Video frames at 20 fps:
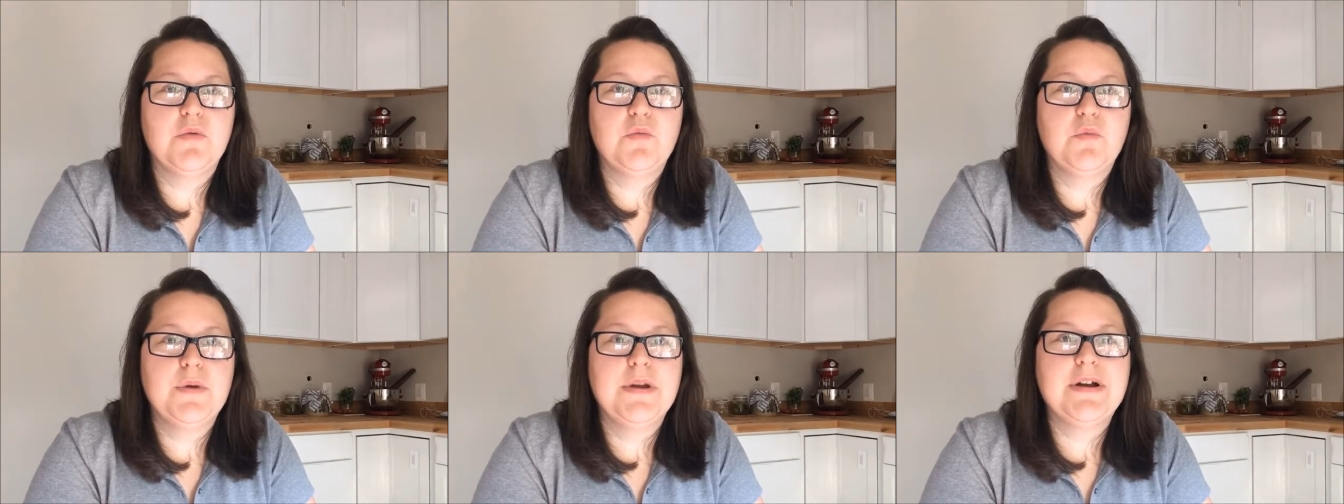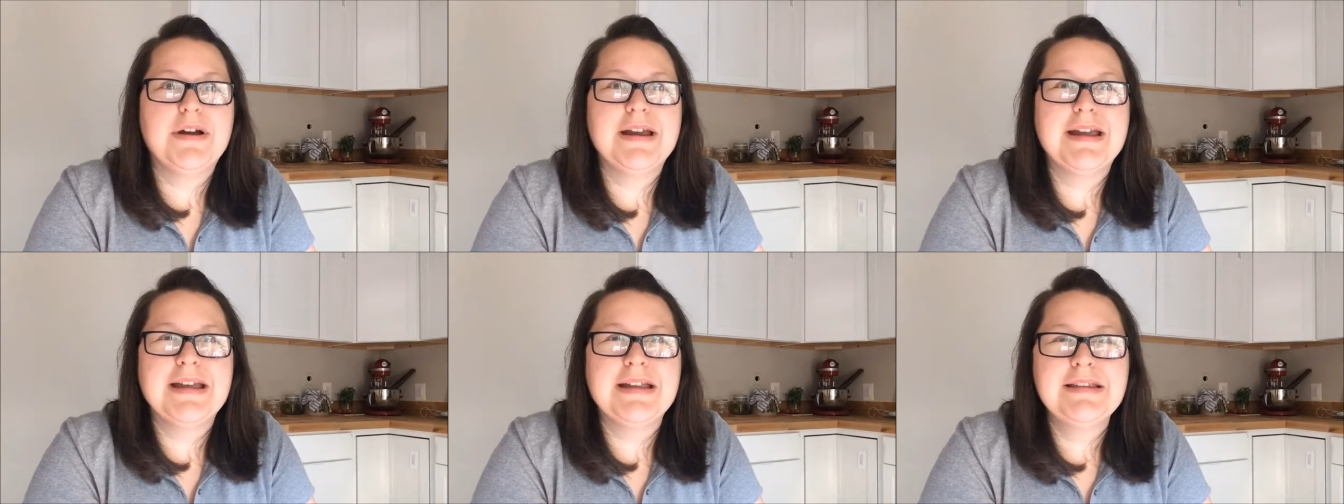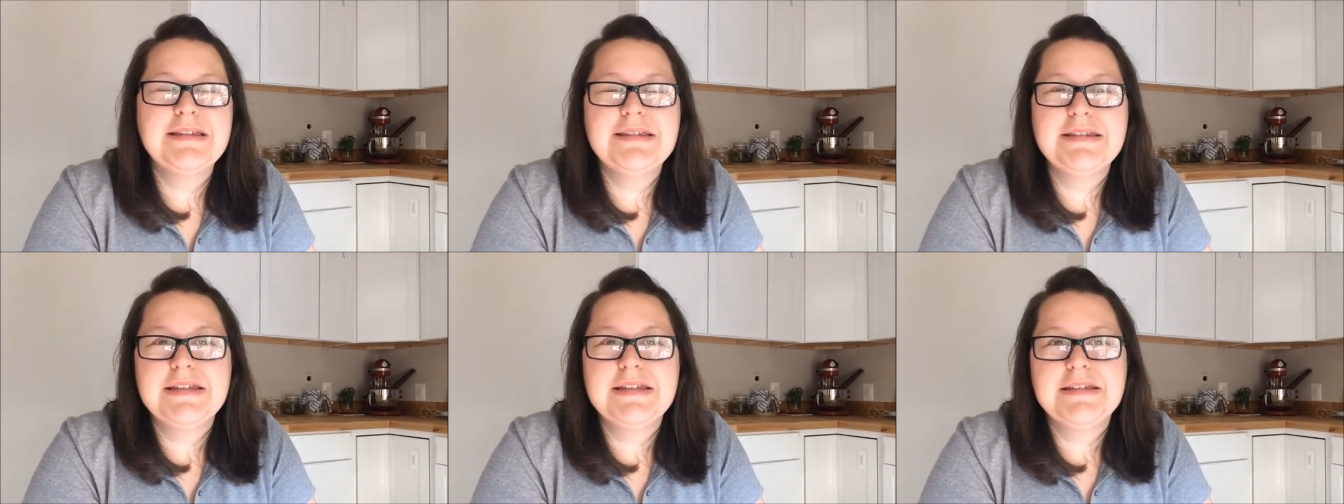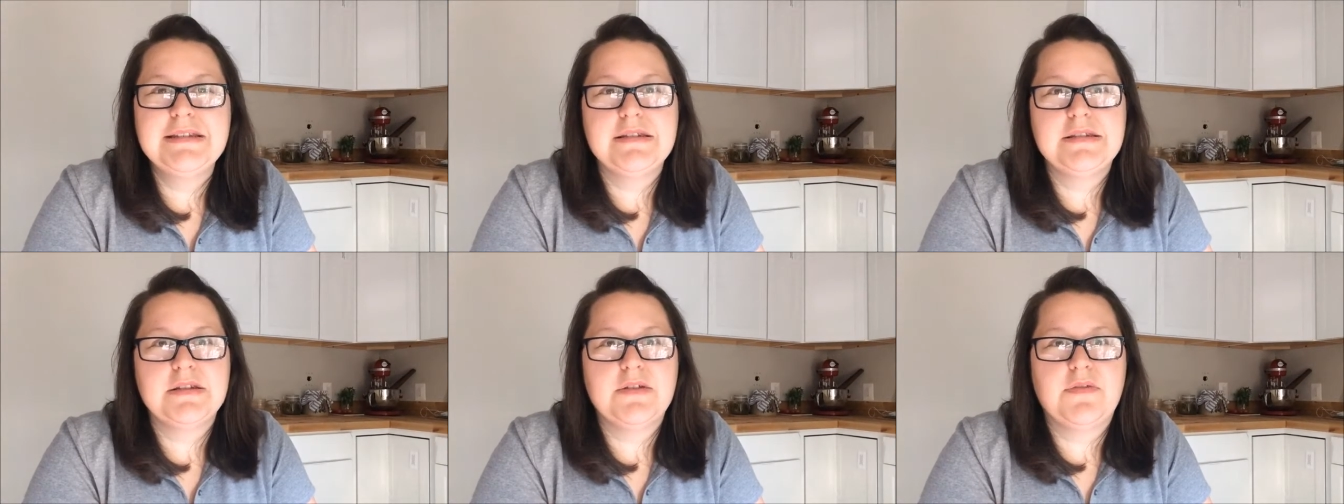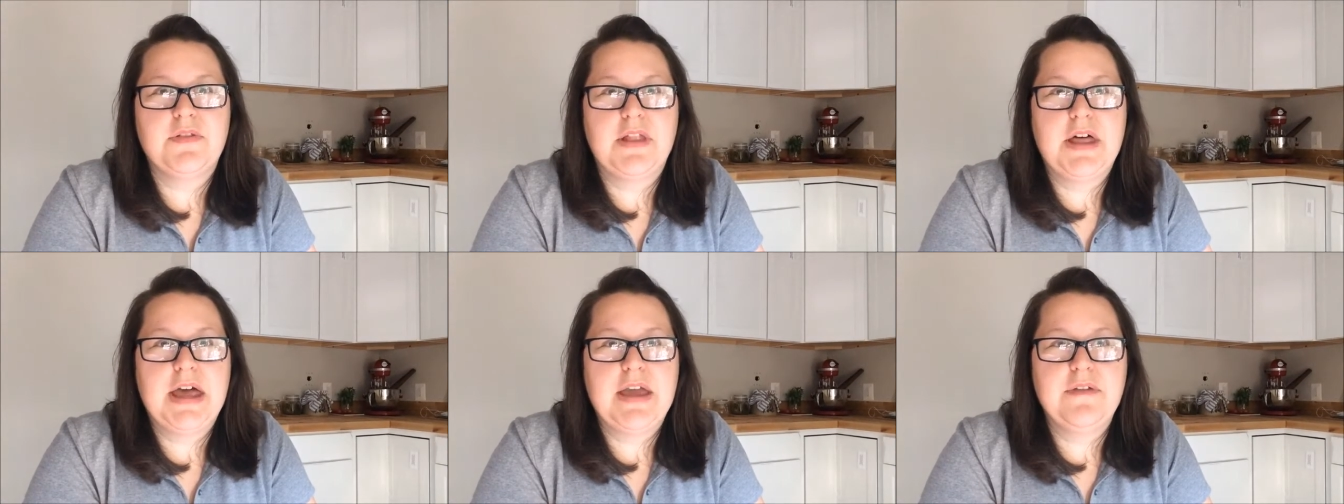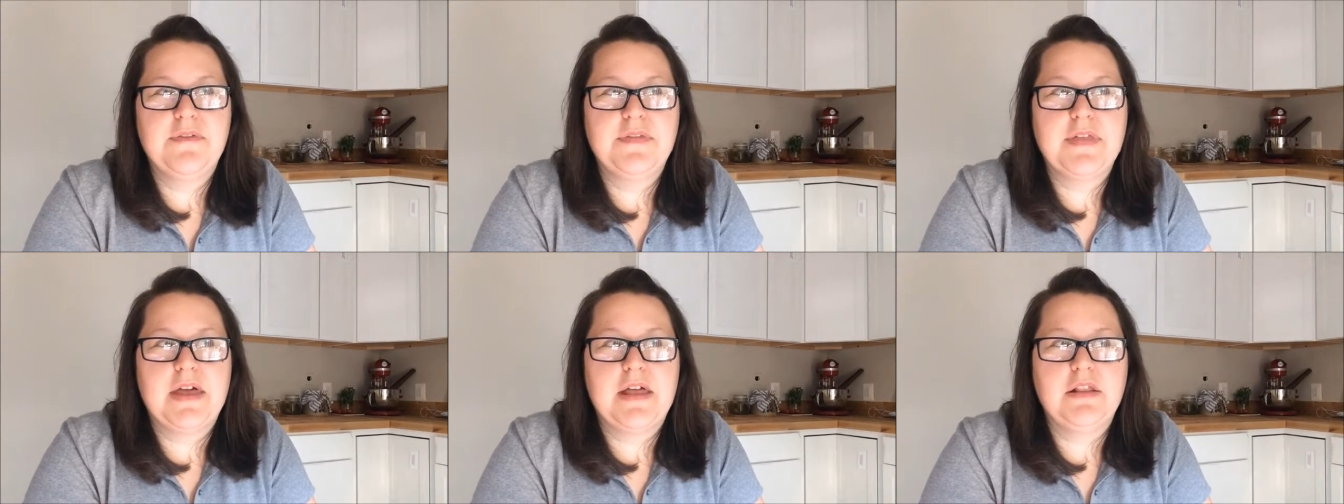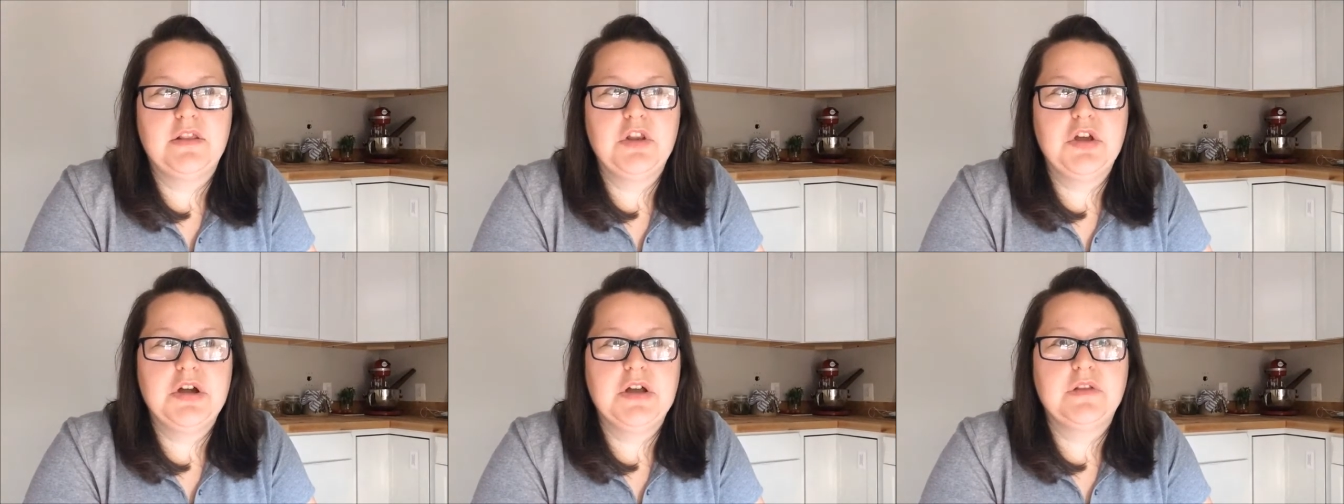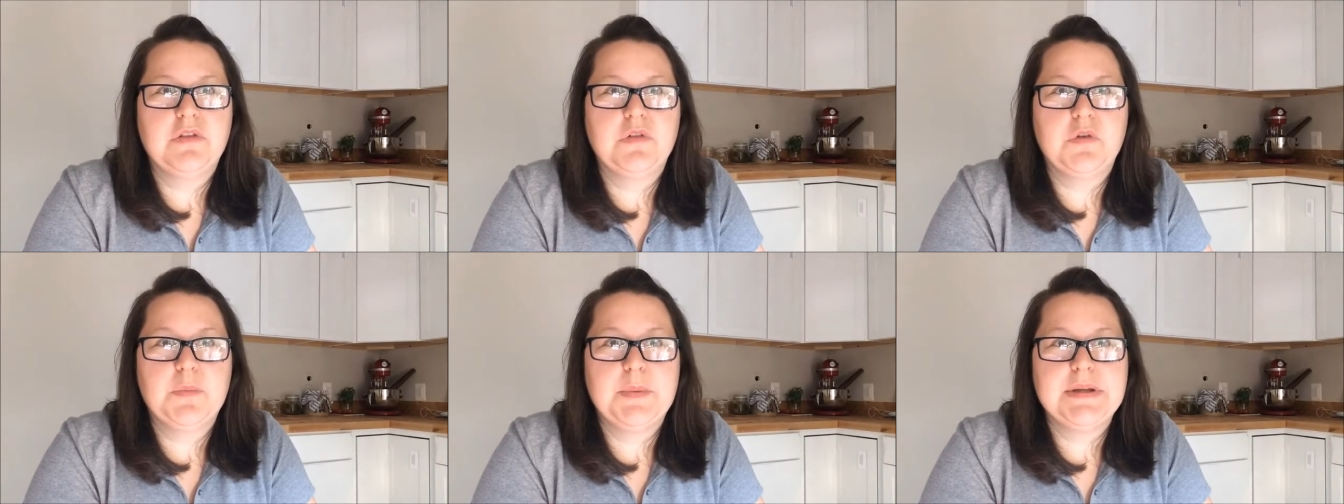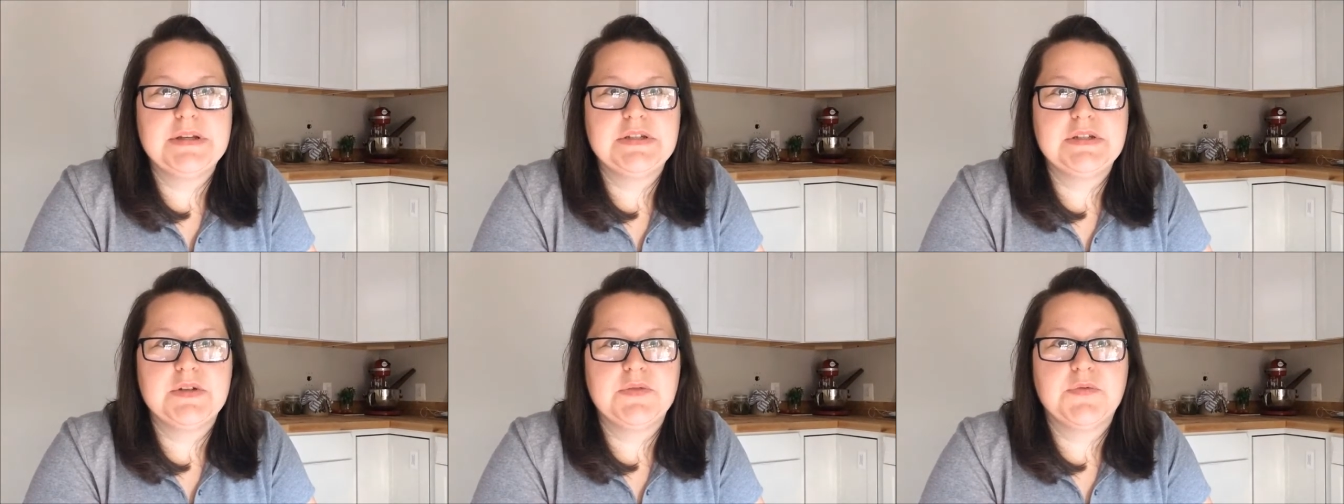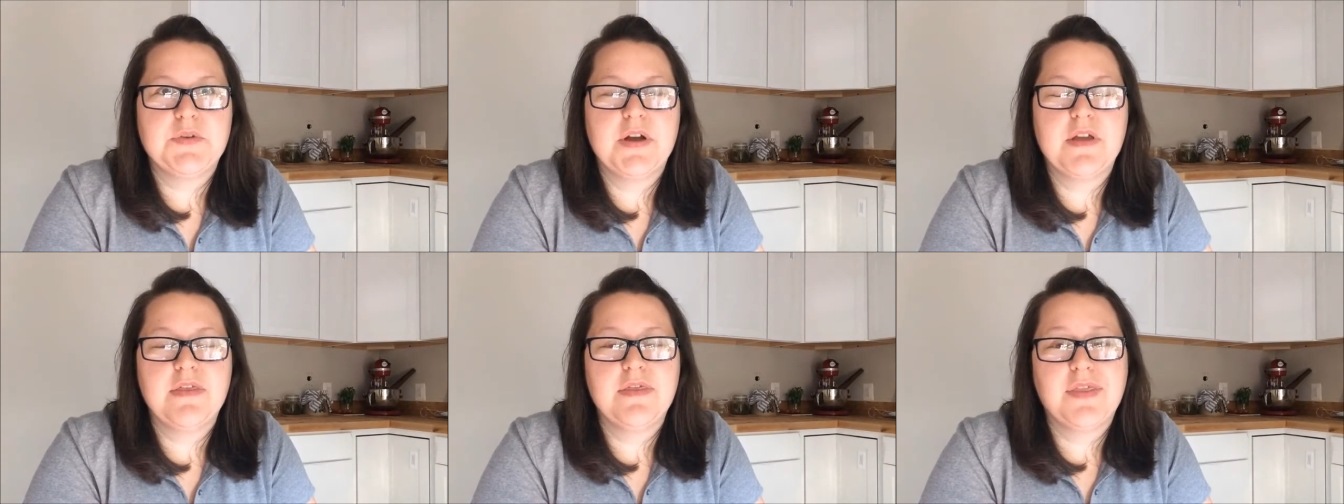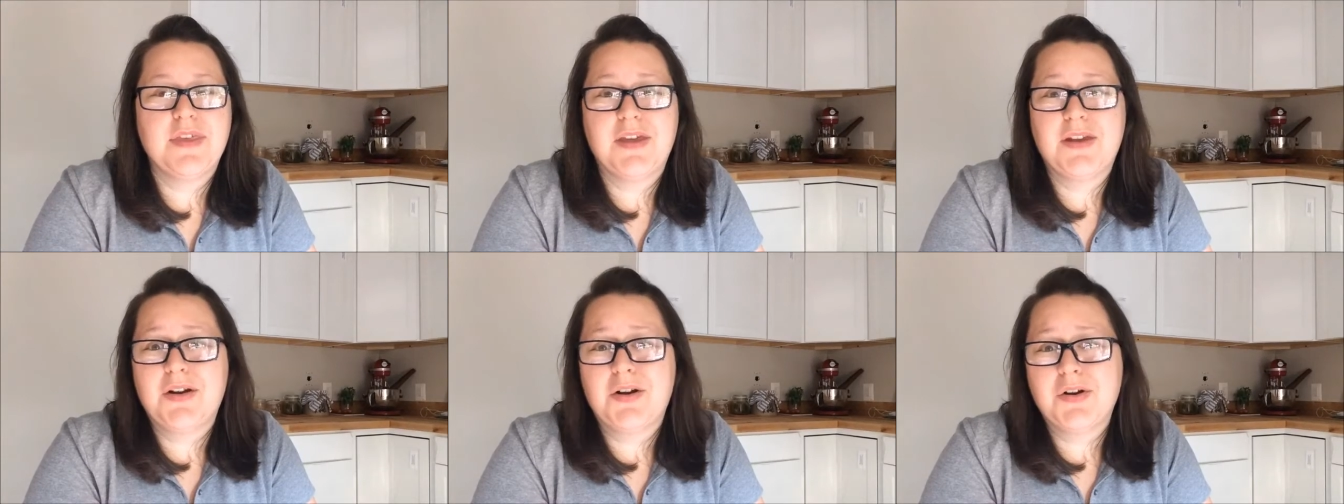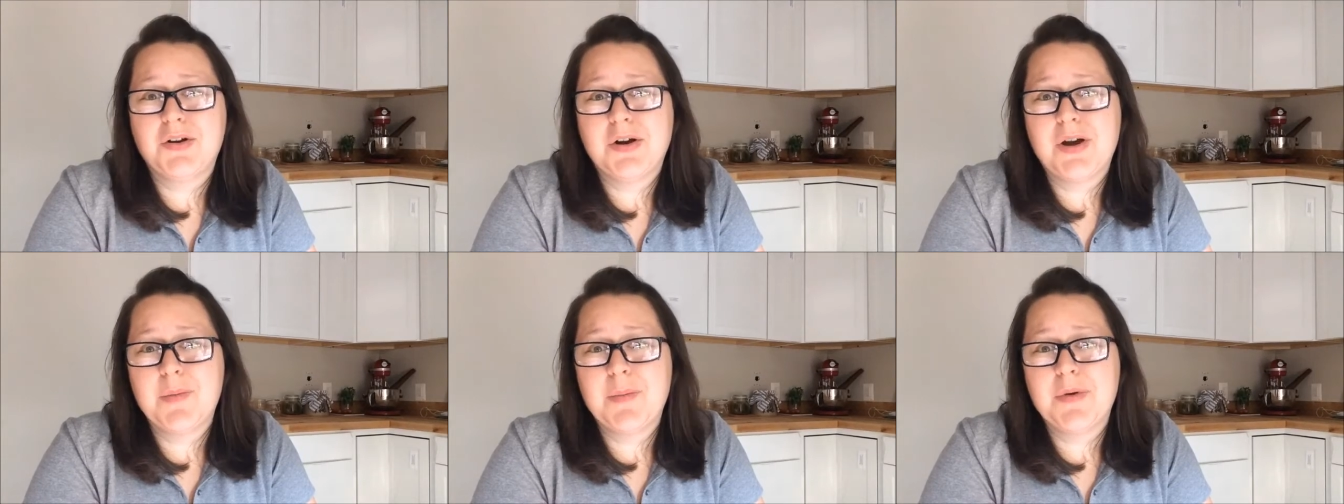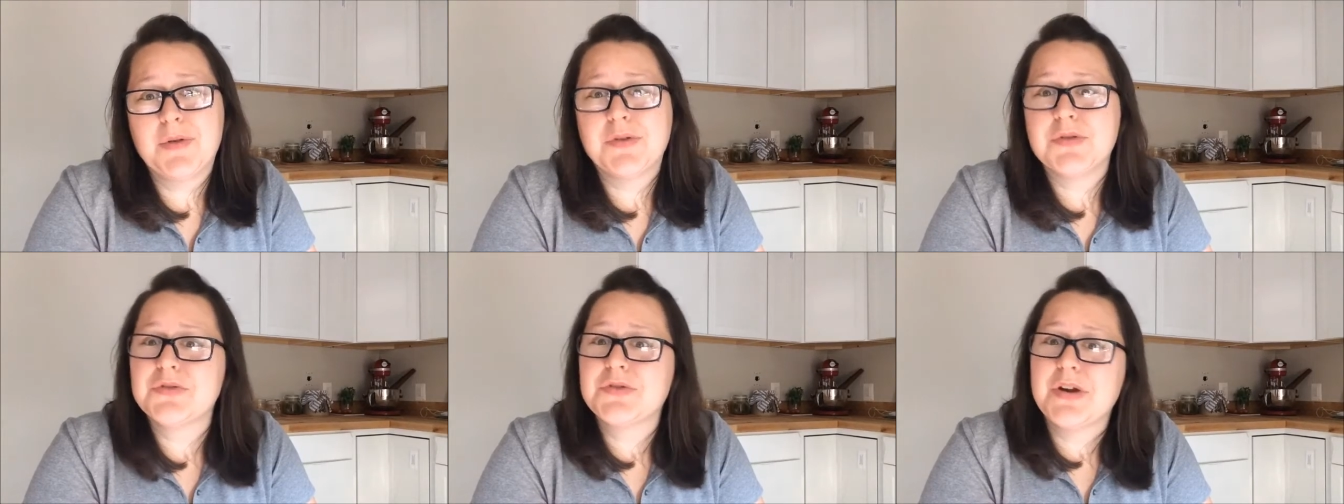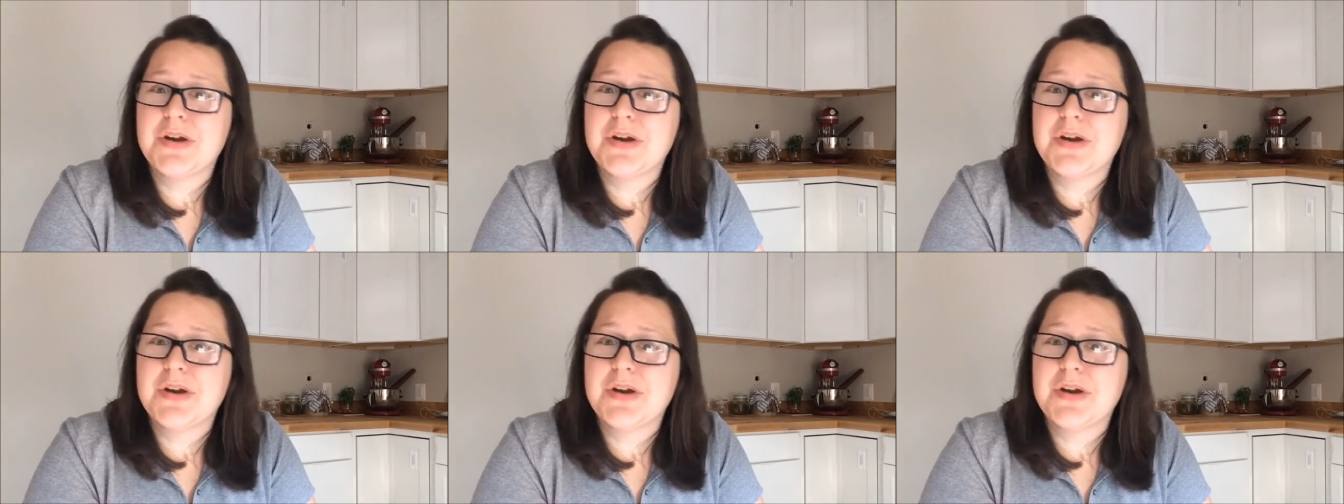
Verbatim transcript: we're in seasons of life that look a little bit different than our grandmothers,